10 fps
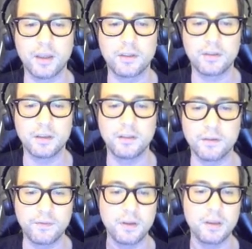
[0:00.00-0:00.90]
edit the
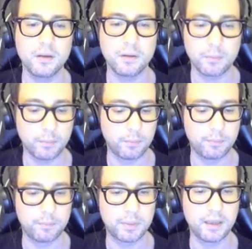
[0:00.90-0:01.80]
fee,
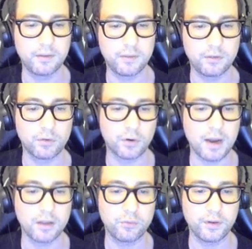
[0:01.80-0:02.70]
place your
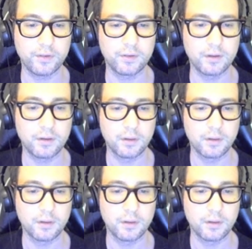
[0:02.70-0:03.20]
address,